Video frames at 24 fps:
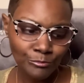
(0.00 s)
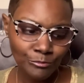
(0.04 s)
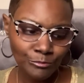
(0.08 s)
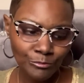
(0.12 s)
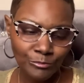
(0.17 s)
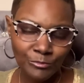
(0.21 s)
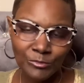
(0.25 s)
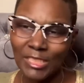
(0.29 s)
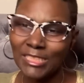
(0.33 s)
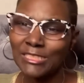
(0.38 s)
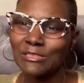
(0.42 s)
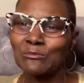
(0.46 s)

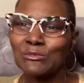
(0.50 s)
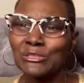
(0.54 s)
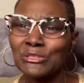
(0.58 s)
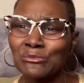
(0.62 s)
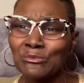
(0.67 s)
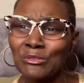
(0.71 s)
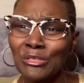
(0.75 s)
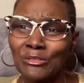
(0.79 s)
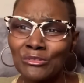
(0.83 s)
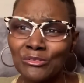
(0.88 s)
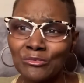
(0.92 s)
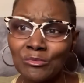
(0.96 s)
That's when you know
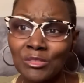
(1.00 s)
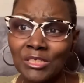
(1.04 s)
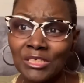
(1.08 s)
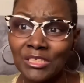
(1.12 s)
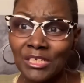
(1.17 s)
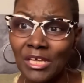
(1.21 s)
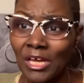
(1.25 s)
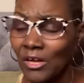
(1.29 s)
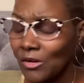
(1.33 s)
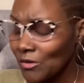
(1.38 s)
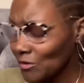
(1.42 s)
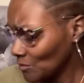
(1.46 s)
you get
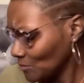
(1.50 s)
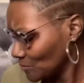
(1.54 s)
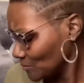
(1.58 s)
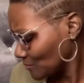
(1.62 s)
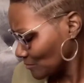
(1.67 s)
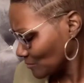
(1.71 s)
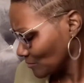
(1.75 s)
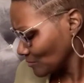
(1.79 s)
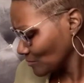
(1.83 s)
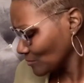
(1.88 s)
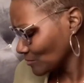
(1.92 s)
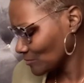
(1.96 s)
low.
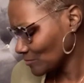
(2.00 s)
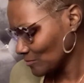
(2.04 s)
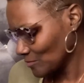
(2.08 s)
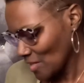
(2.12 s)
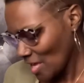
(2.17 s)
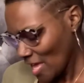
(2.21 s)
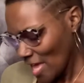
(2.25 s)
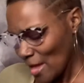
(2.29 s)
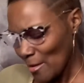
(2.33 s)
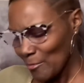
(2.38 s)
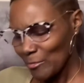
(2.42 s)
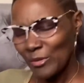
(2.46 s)

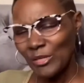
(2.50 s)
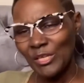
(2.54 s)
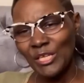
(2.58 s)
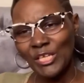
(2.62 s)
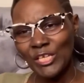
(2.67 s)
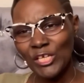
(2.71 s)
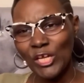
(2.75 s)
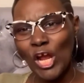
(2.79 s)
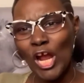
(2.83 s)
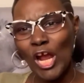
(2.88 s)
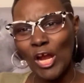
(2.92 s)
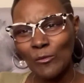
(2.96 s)
Put it in the
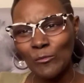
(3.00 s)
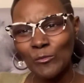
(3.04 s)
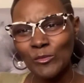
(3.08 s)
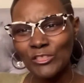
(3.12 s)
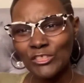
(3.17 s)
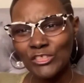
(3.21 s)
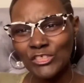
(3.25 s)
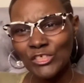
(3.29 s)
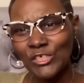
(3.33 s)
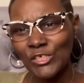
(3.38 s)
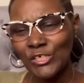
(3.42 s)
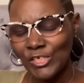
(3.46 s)
car when the
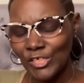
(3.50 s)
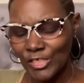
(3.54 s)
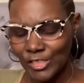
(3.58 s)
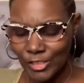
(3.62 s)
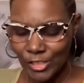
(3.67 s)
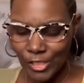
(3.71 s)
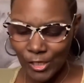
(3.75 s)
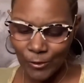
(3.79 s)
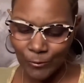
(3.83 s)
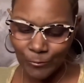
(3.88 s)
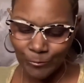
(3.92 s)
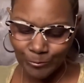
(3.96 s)
sugar get
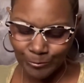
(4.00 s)
low.